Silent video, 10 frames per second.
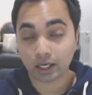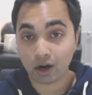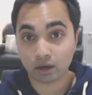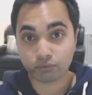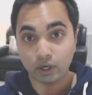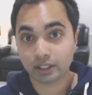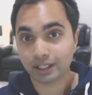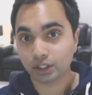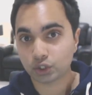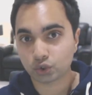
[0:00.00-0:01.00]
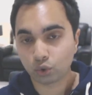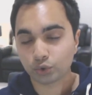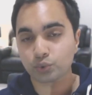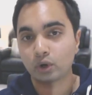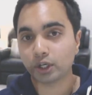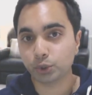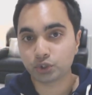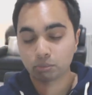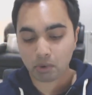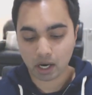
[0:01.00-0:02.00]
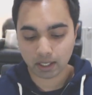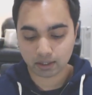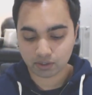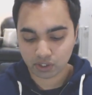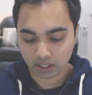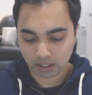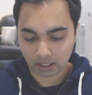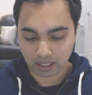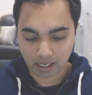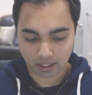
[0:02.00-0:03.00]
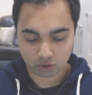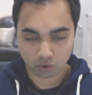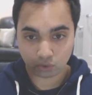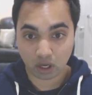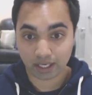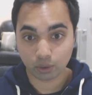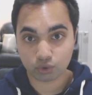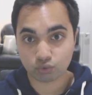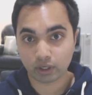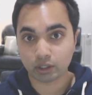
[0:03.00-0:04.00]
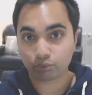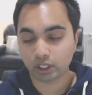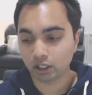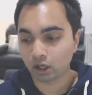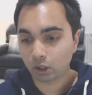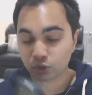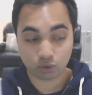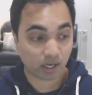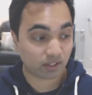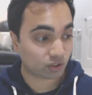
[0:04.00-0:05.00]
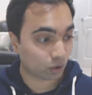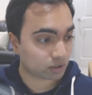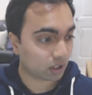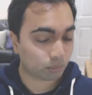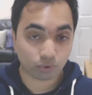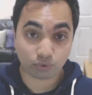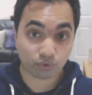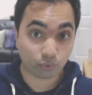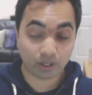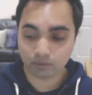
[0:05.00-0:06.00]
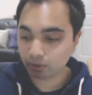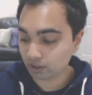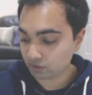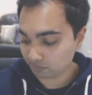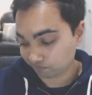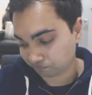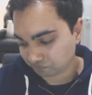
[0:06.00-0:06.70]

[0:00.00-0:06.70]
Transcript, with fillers: I can't find it in the stores where I used to buy it, and online it was running pretty low, so I stocked up on three of these.